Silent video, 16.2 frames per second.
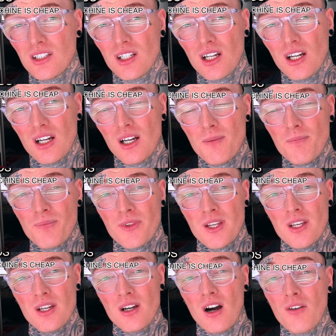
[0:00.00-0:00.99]

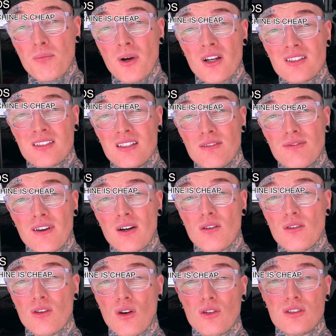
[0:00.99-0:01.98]
I've personally
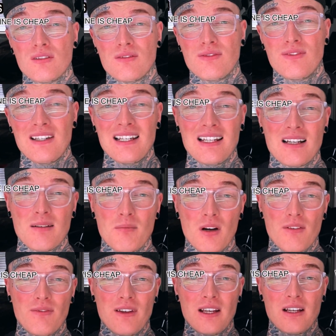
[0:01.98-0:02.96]
felt loss of feeling in my
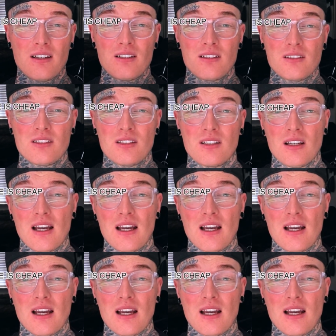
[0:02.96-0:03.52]
fingers